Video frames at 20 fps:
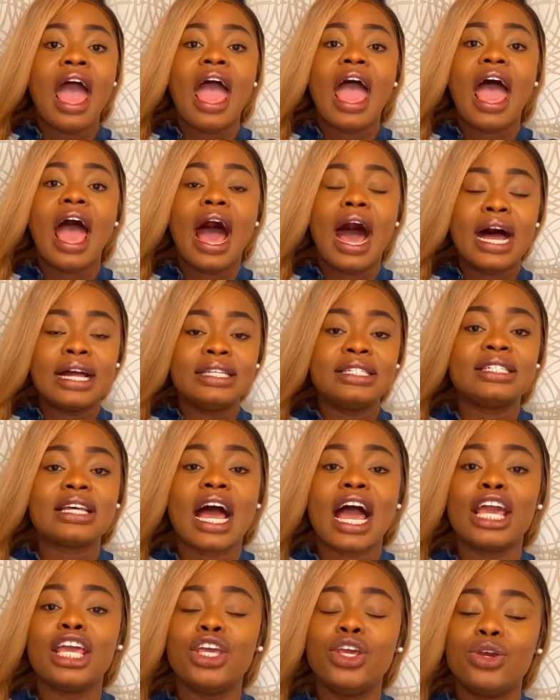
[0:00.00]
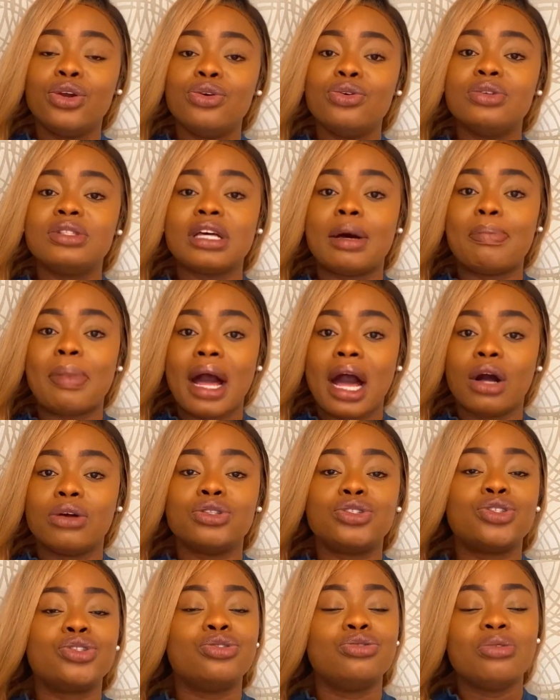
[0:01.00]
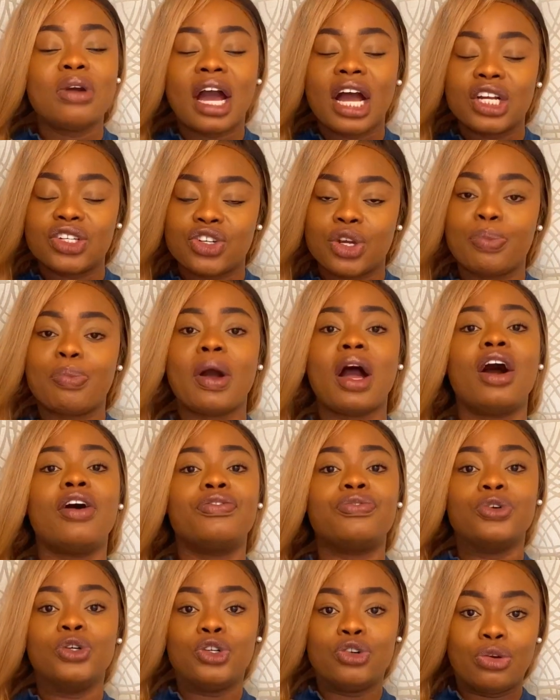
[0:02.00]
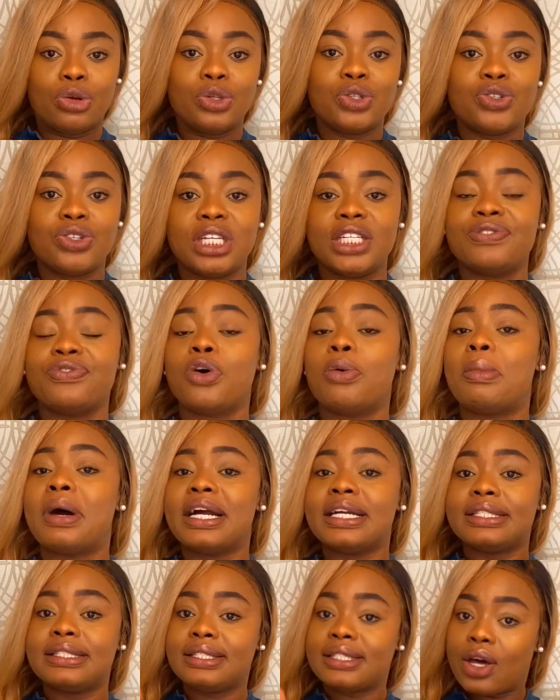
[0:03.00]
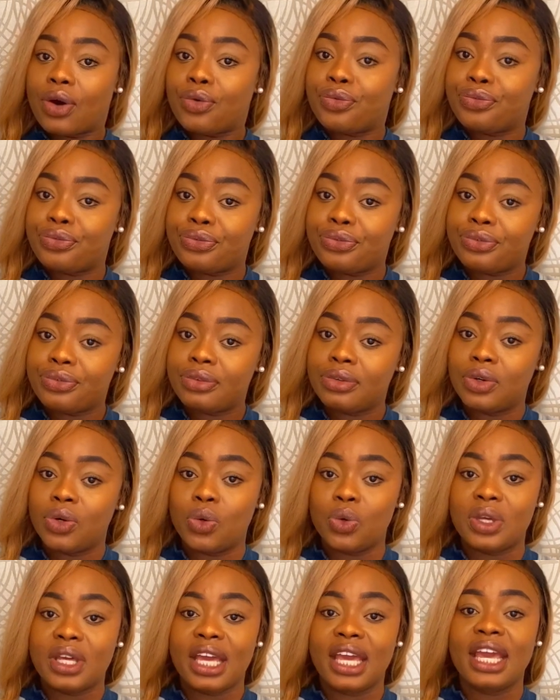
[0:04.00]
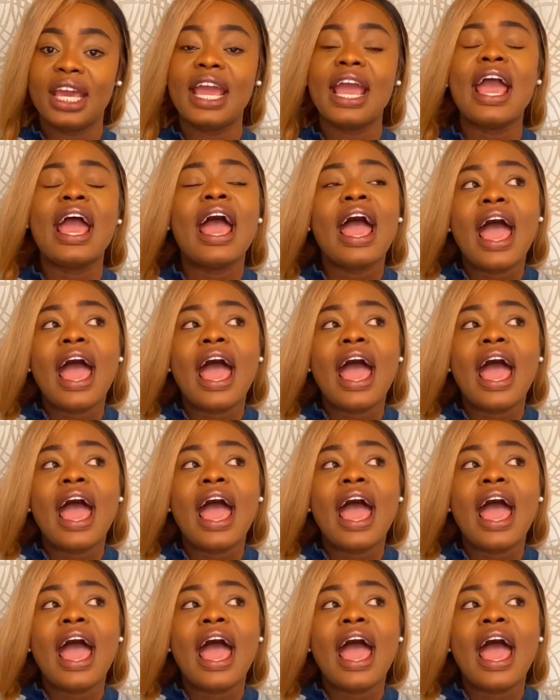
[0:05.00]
and I use about £200 for groceries for myself. Okay,